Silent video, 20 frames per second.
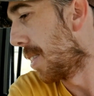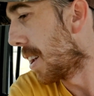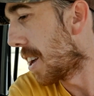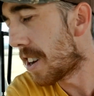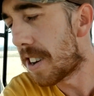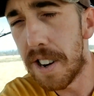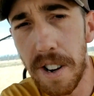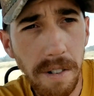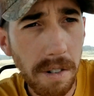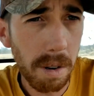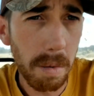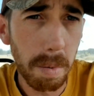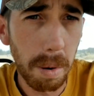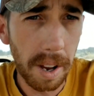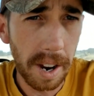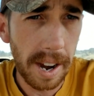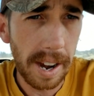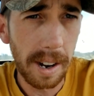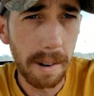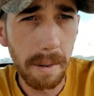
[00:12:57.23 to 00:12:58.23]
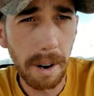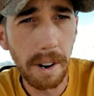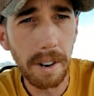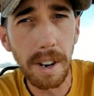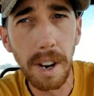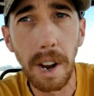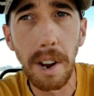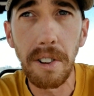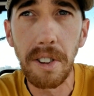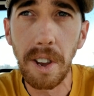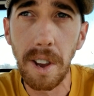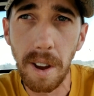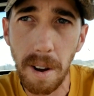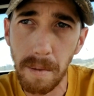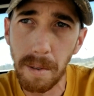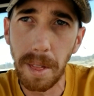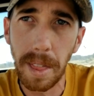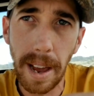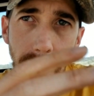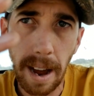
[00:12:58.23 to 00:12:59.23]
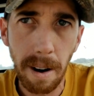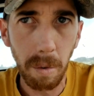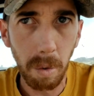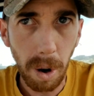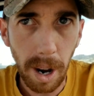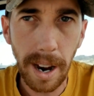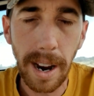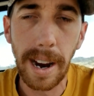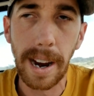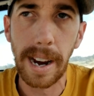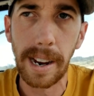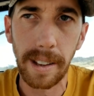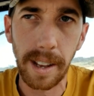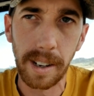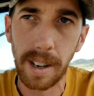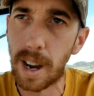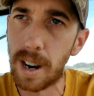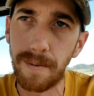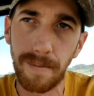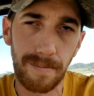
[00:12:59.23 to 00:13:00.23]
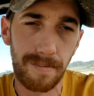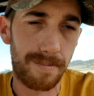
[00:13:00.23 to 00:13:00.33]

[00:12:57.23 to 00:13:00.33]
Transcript: they do complain about YouTube in that way. Like I